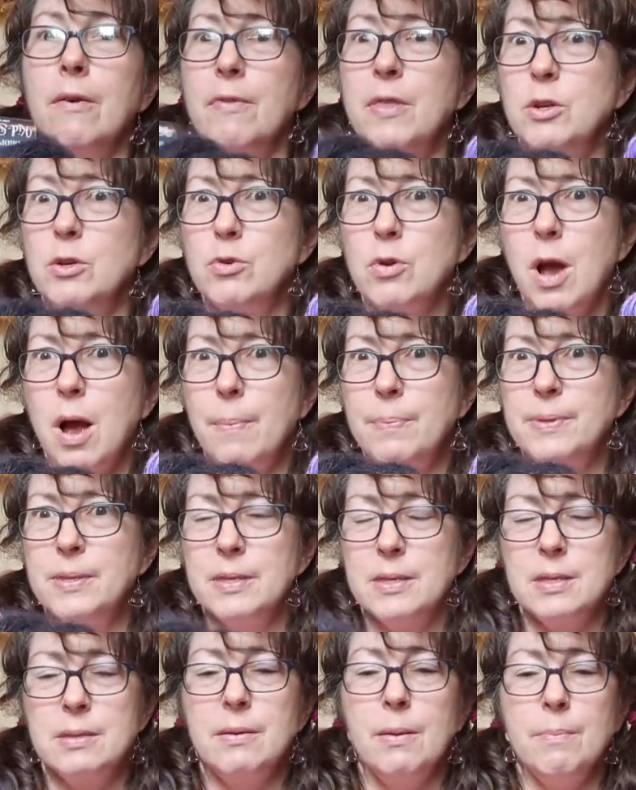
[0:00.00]
of the
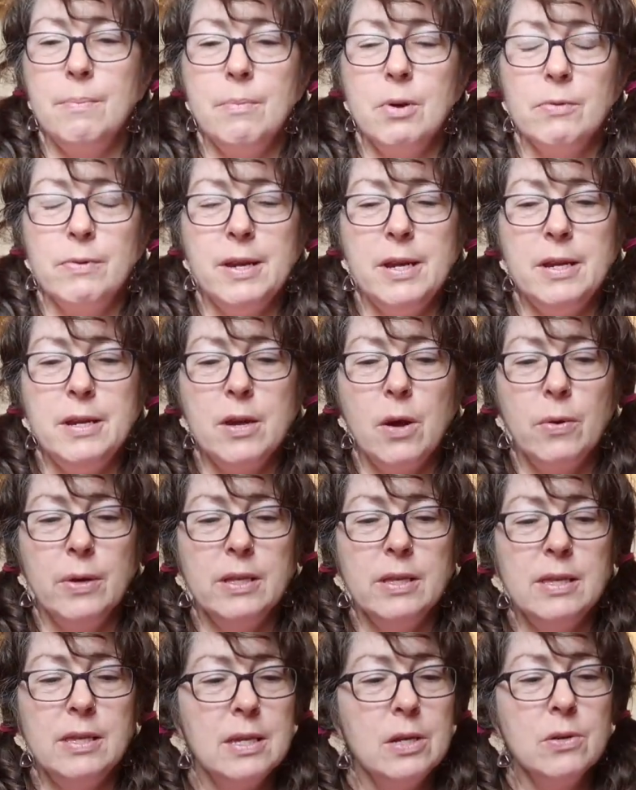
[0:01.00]
drops merino and